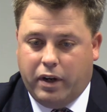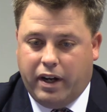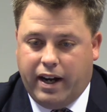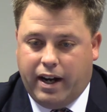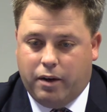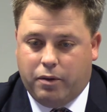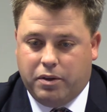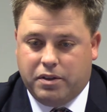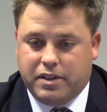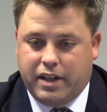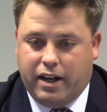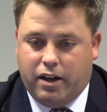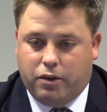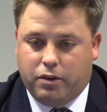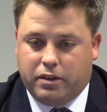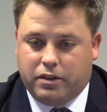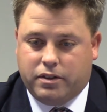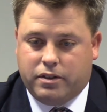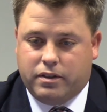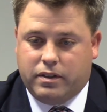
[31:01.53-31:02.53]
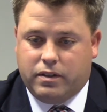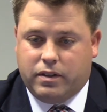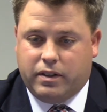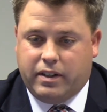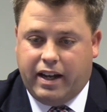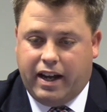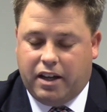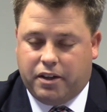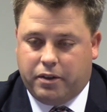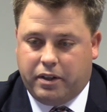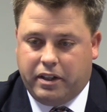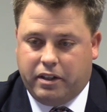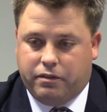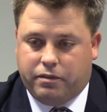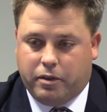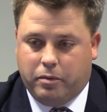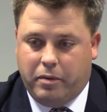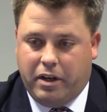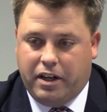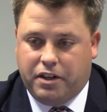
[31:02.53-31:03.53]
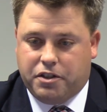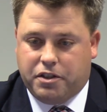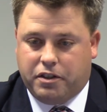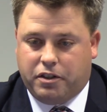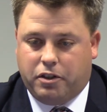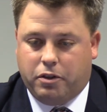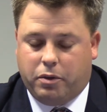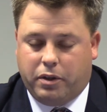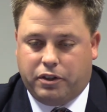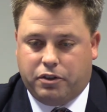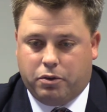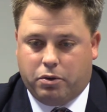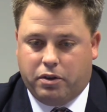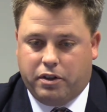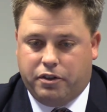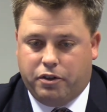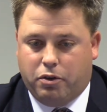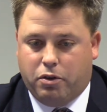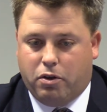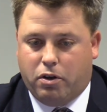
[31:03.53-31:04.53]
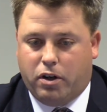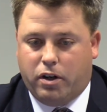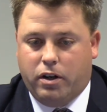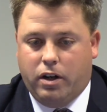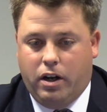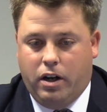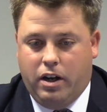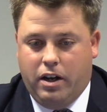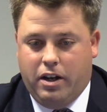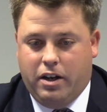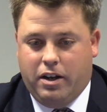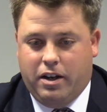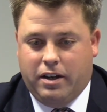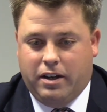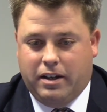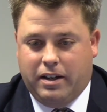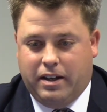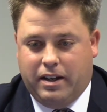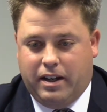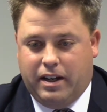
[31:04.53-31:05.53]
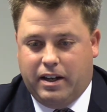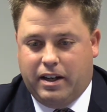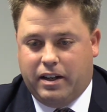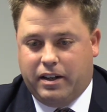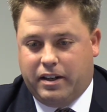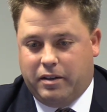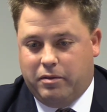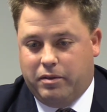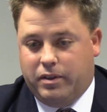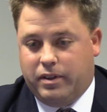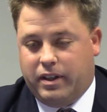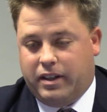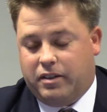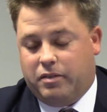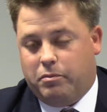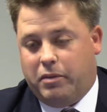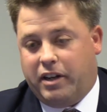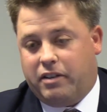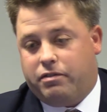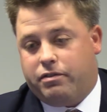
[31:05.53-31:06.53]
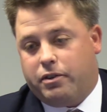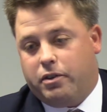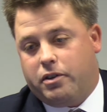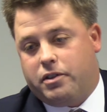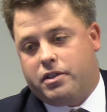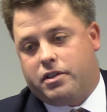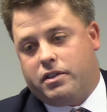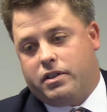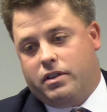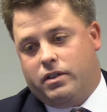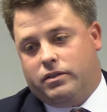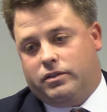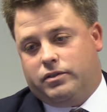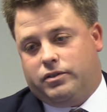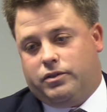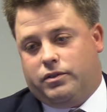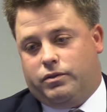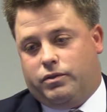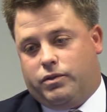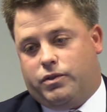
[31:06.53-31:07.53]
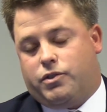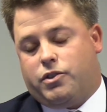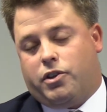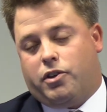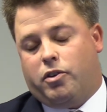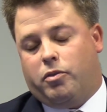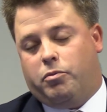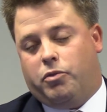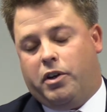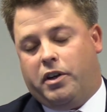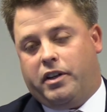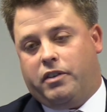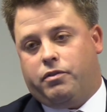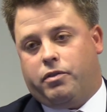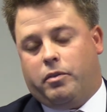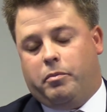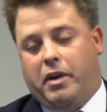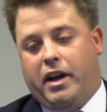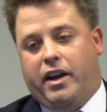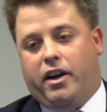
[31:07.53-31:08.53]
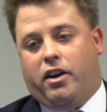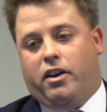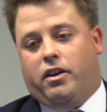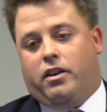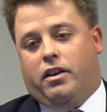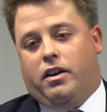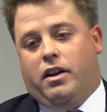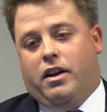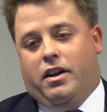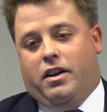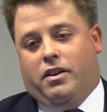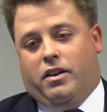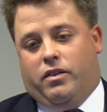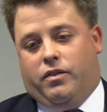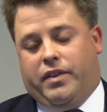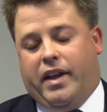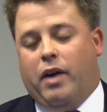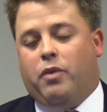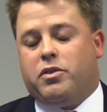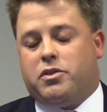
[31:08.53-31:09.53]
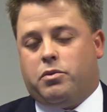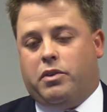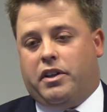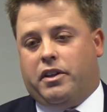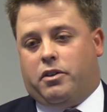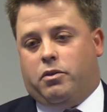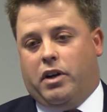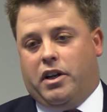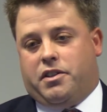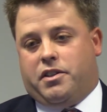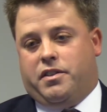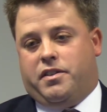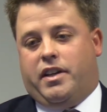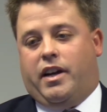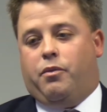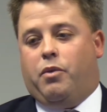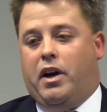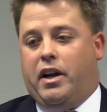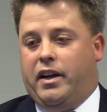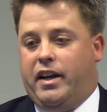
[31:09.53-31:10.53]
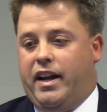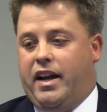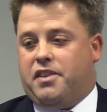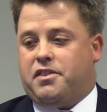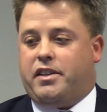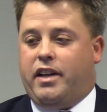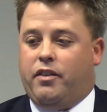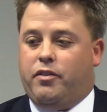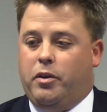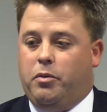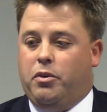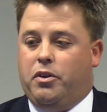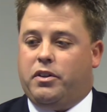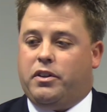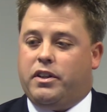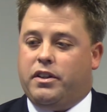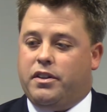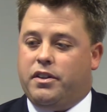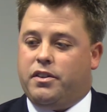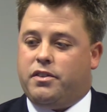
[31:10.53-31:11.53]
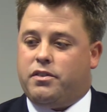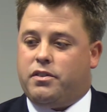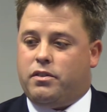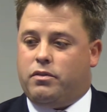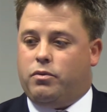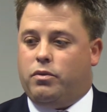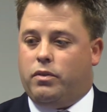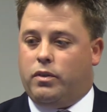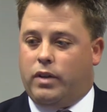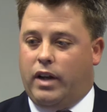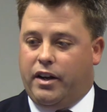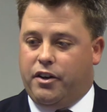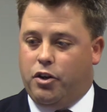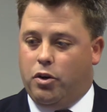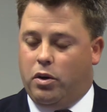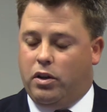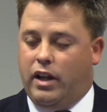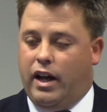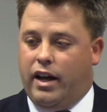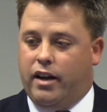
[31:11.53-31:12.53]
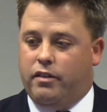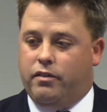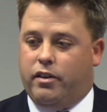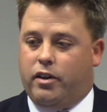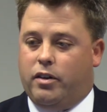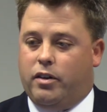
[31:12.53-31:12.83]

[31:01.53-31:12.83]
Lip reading: I was out gathering information, going door to door in my first term running for mayor, that was one of the questions I wanted to ask everyone, because I know a lot of